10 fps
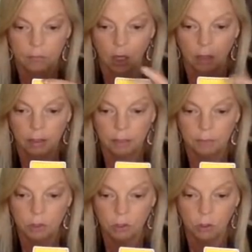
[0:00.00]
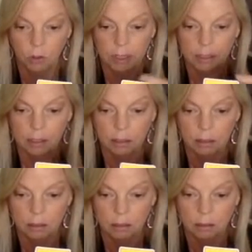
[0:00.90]
all the different
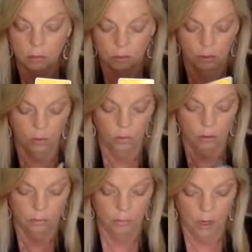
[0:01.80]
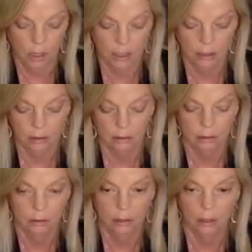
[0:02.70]
currencies in the world market,
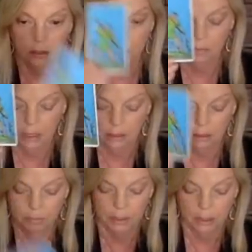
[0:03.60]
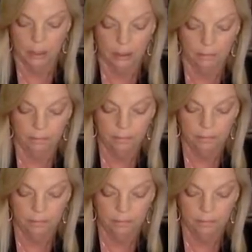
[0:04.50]
and some instability.